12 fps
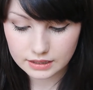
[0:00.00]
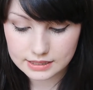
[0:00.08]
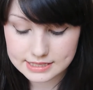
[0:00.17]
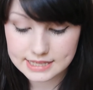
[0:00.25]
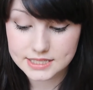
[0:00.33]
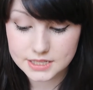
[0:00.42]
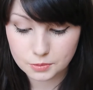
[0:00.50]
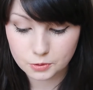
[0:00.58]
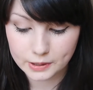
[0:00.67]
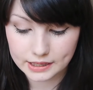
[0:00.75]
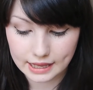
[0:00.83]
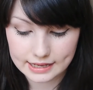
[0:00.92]
it says Double
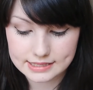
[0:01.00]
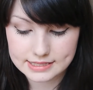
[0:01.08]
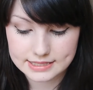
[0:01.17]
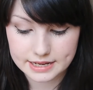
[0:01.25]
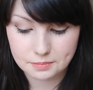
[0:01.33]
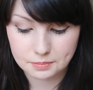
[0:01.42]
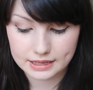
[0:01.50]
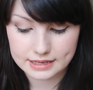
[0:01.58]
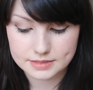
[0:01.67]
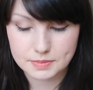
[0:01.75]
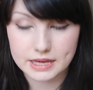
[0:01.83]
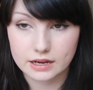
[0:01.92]
Wear Light Stay in
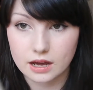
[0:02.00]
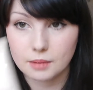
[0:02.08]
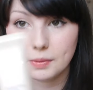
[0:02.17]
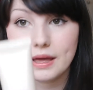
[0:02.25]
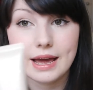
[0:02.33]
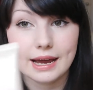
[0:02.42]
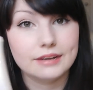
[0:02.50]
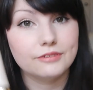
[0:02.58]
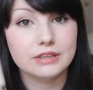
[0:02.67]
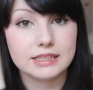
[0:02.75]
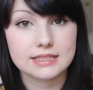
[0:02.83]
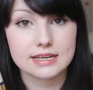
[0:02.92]
Place Makeup, and it
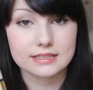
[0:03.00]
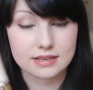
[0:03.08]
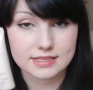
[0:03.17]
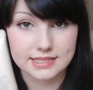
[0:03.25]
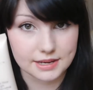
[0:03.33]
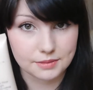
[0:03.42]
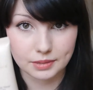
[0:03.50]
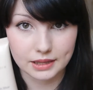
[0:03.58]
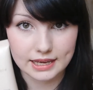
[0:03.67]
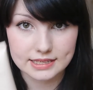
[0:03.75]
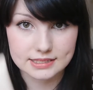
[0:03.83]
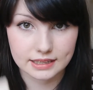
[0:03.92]
really does stay in
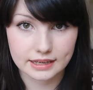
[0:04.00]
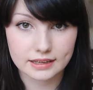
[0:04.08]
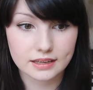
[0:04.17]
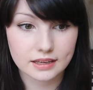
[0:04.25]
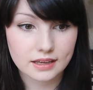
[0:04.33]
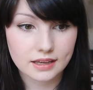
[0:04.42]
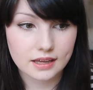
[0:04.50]
place. Like